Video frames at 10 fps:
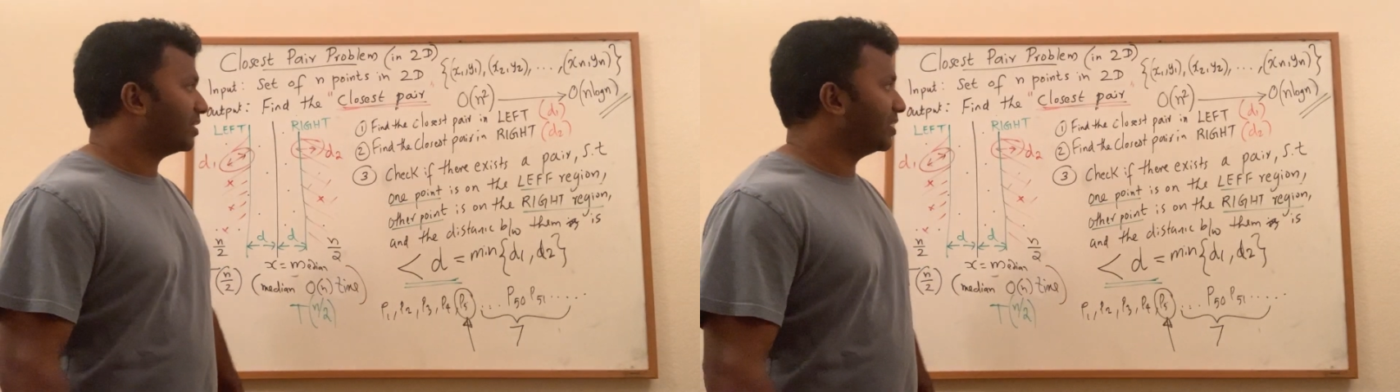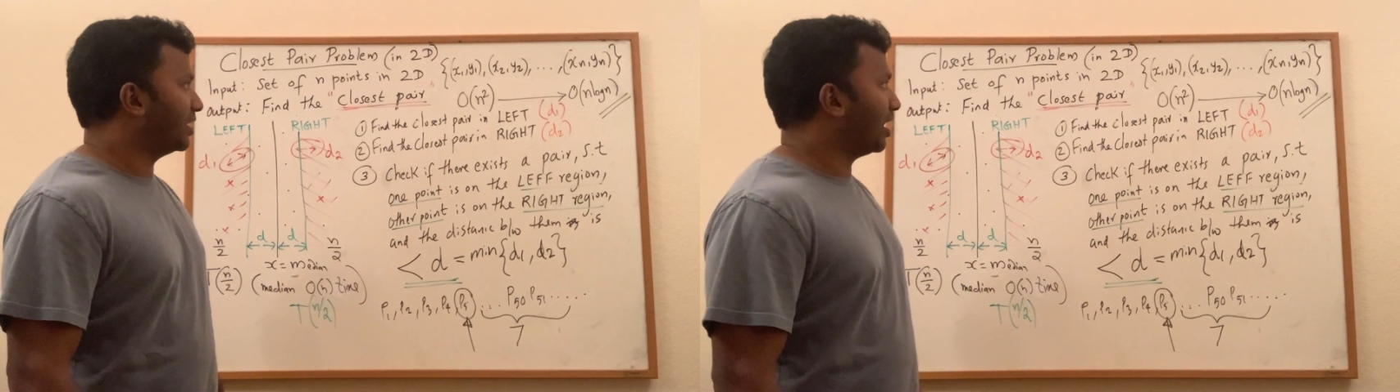
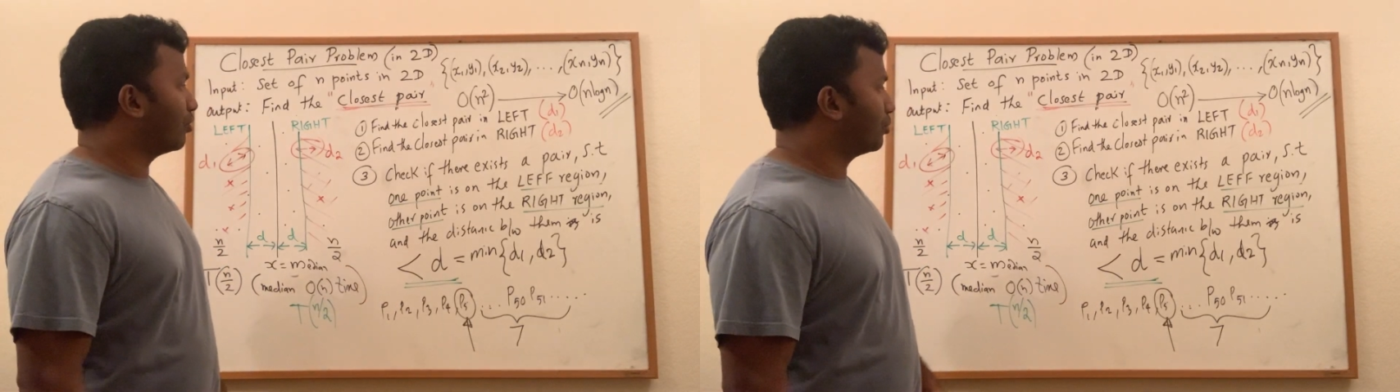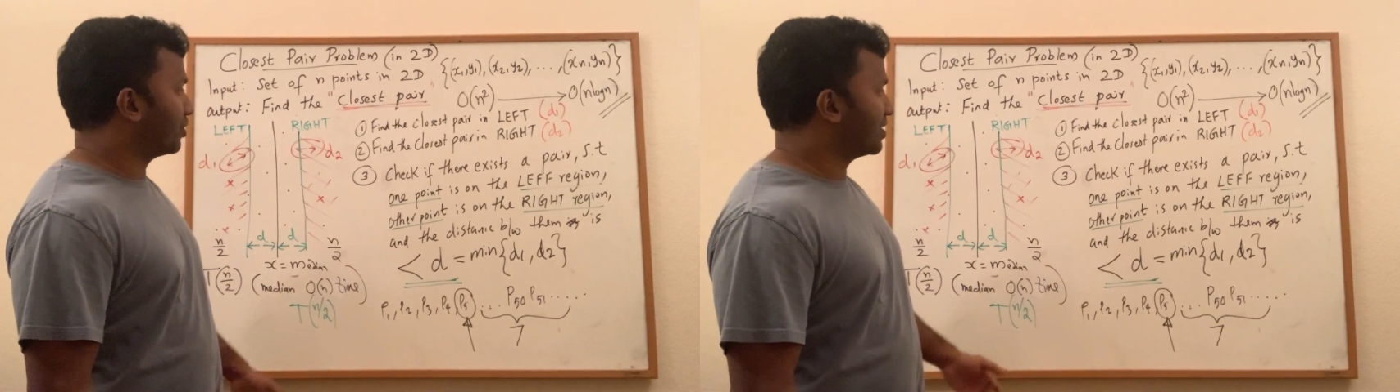Then the
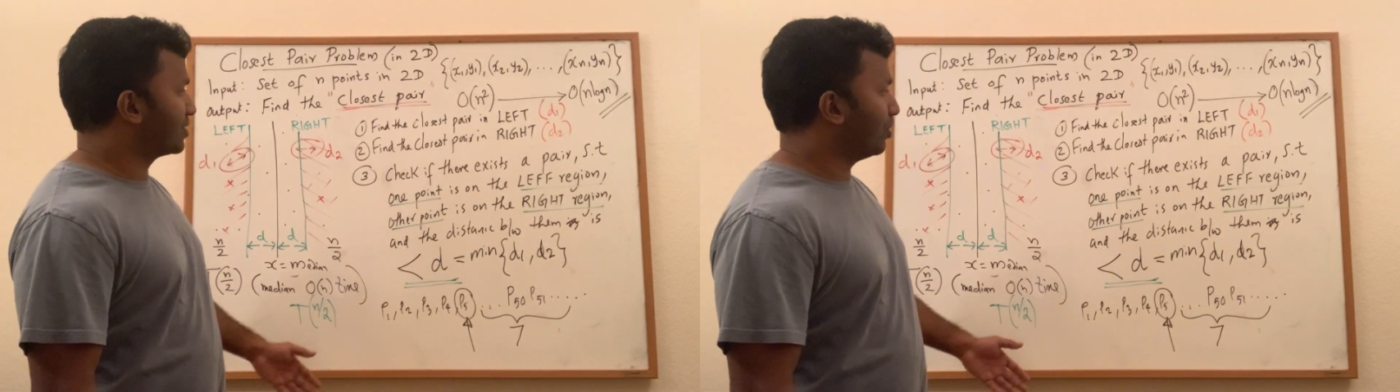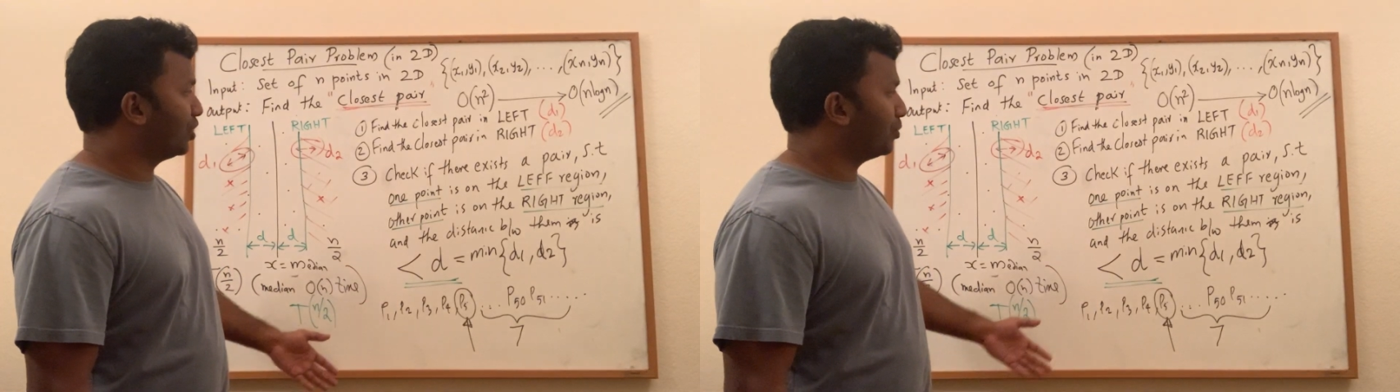output is
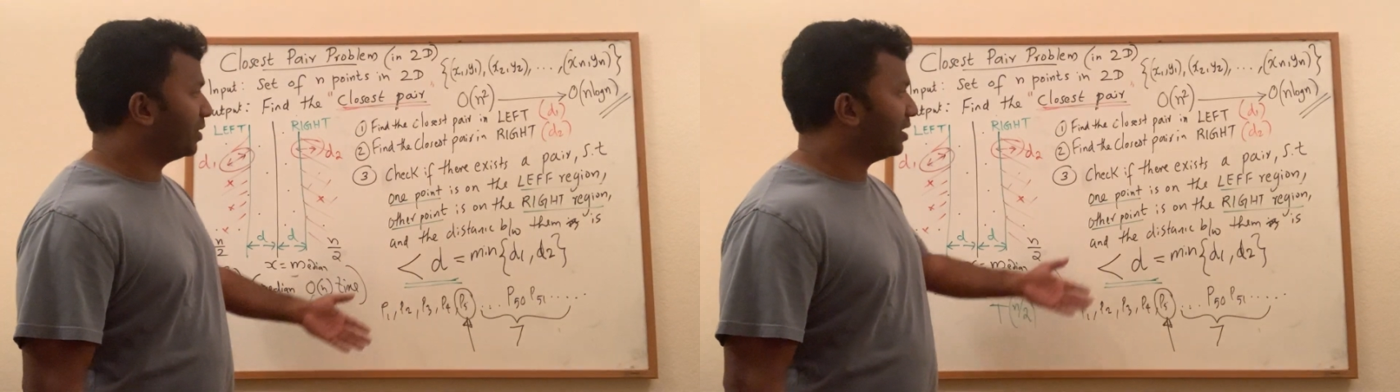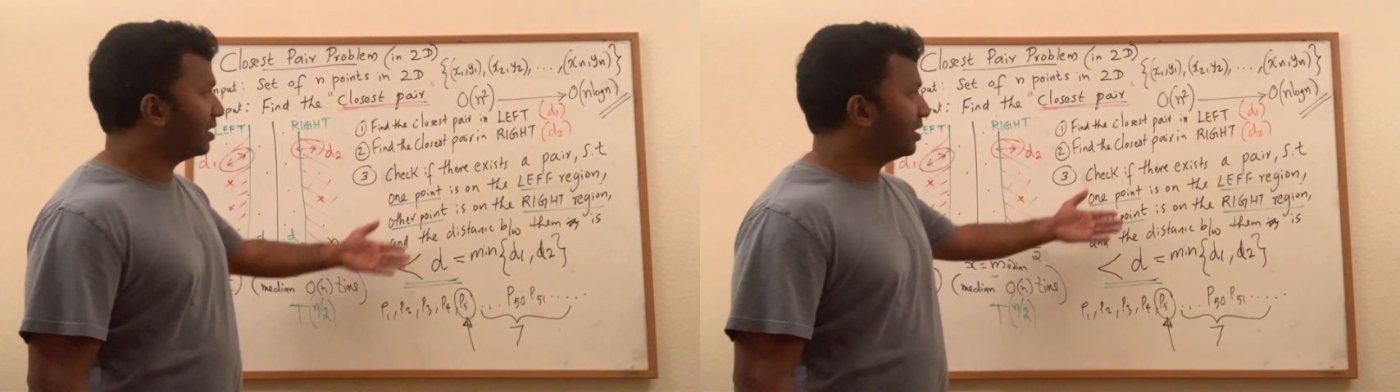going to
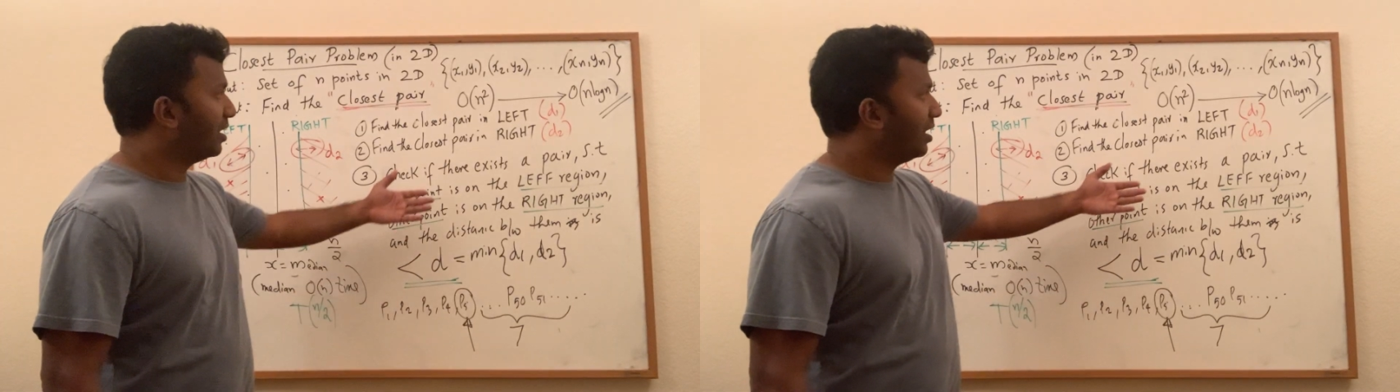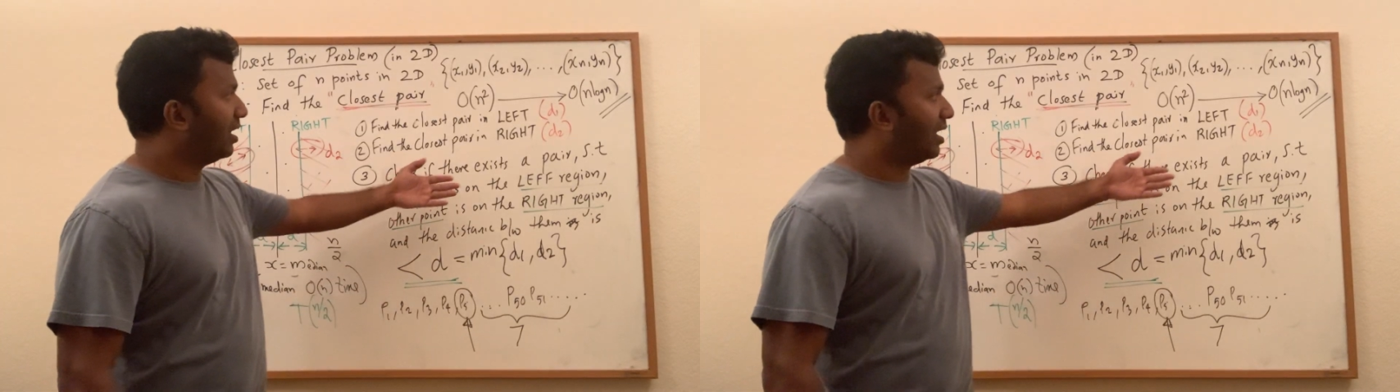be
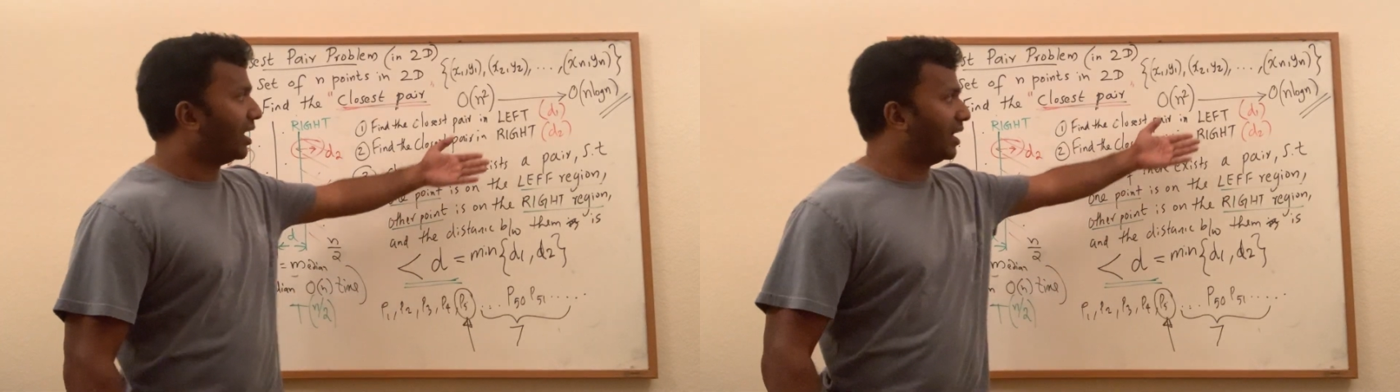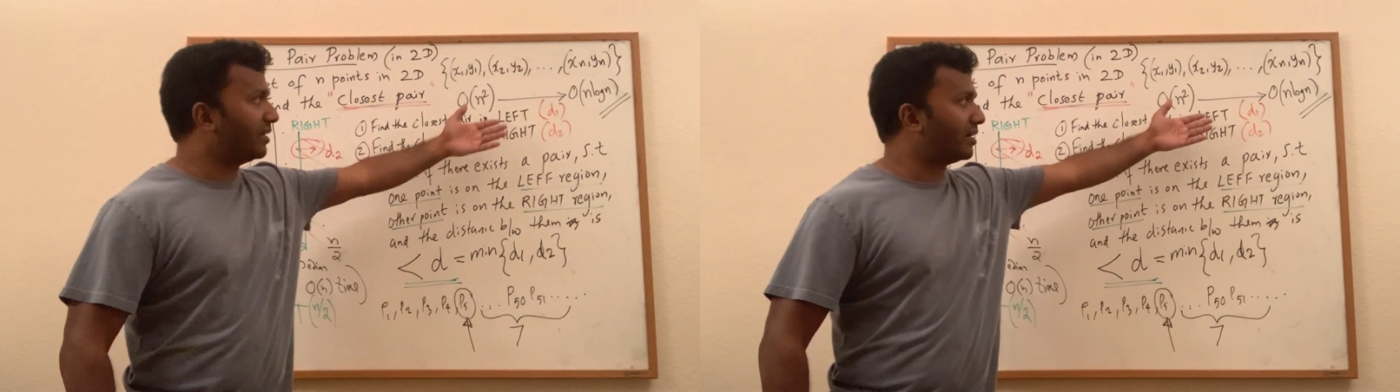
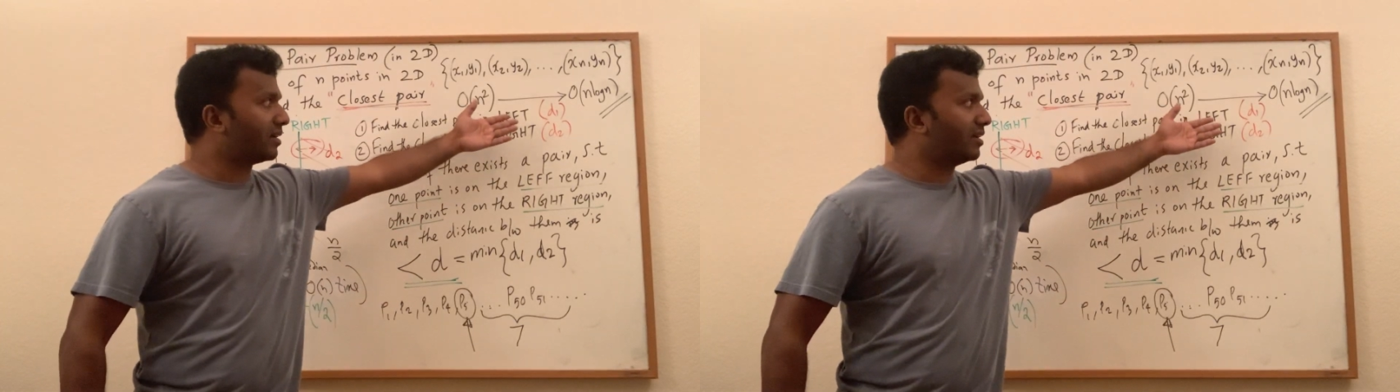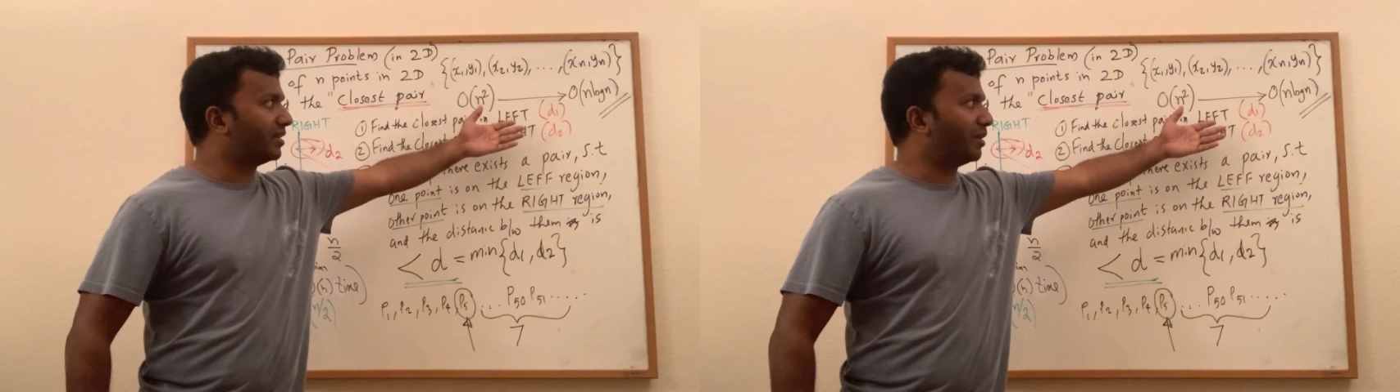either